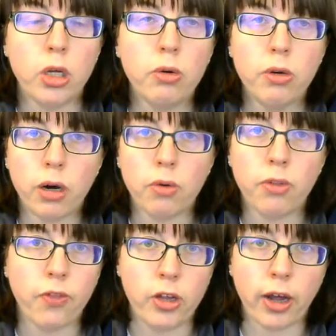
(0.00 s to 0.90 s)
You know
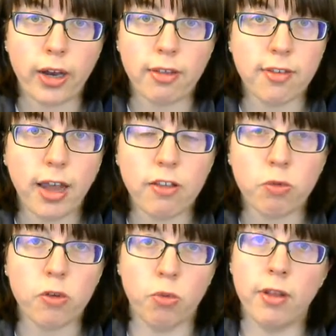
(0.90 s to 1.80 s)
that the United
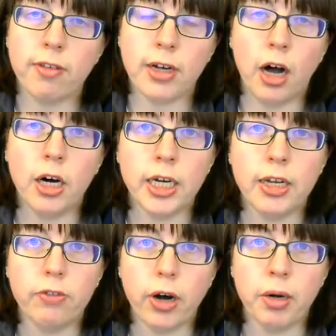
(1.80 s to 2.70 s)
States was once a
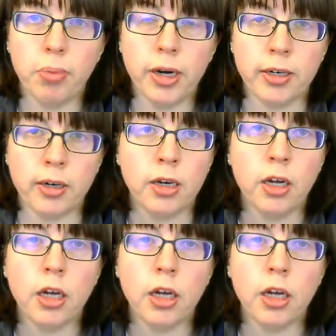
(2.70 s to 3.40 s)
colony of Great Britain